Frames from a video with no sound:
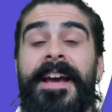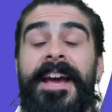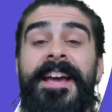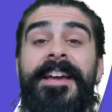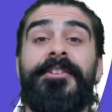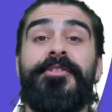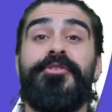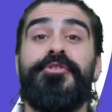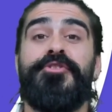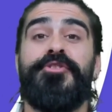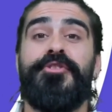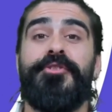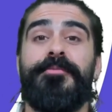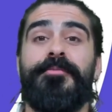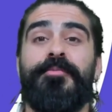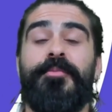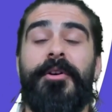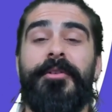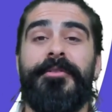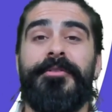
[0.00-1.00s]
Hey
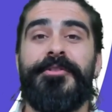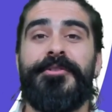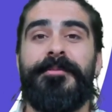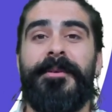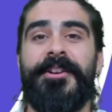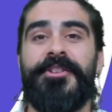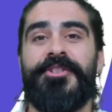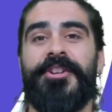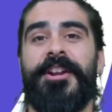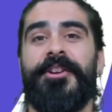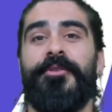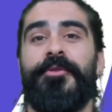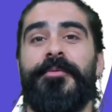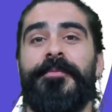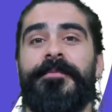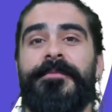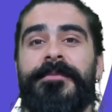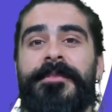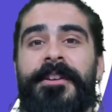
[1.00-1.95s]
YouTube, welcome to my channel.